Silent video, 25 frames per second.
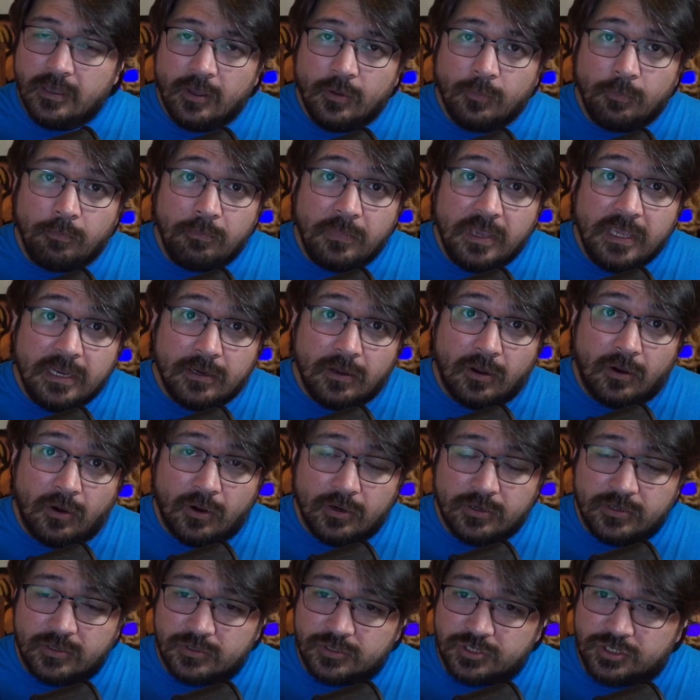Mina
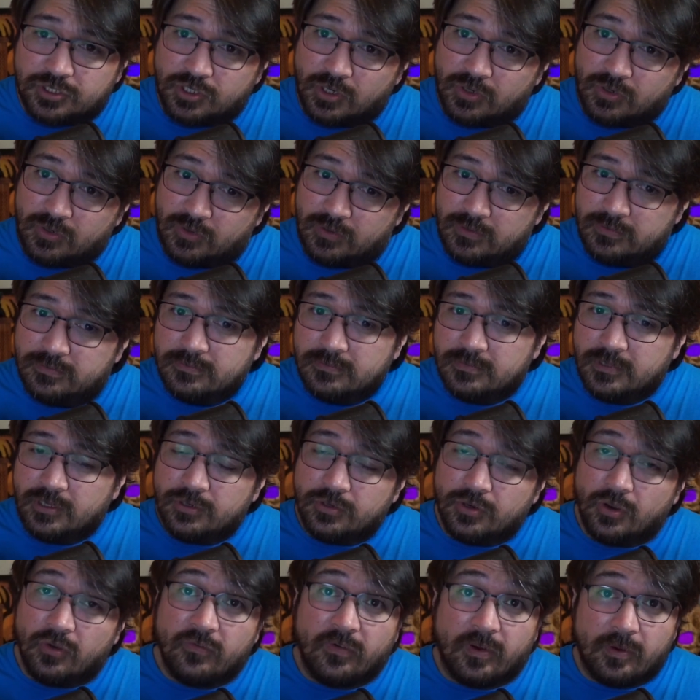Harker's Journal,
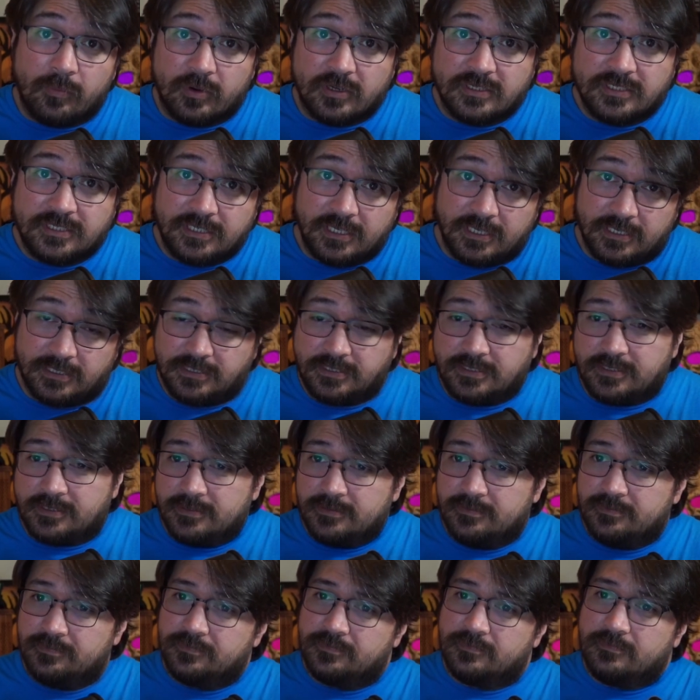November sixth.
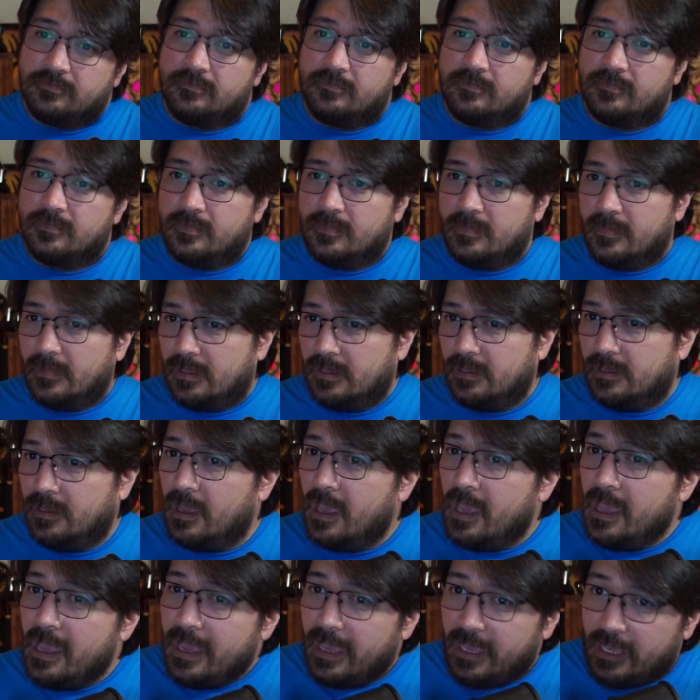
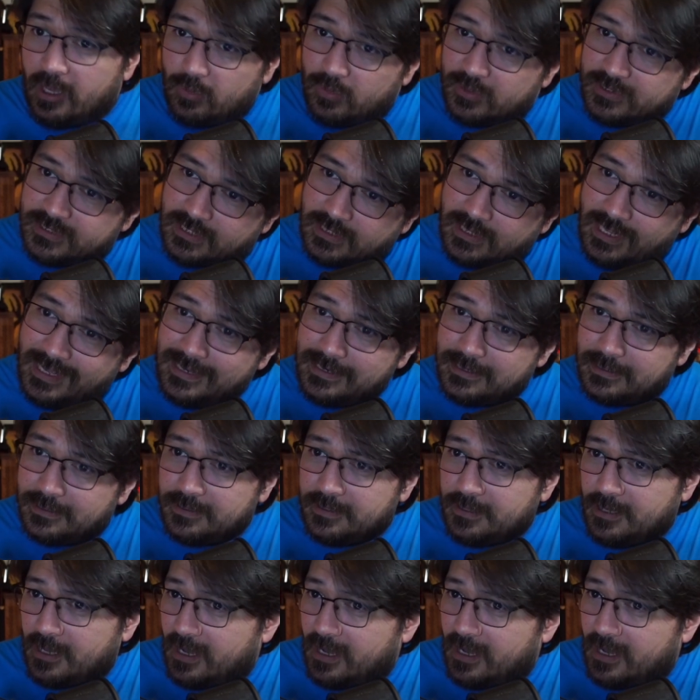It was late in the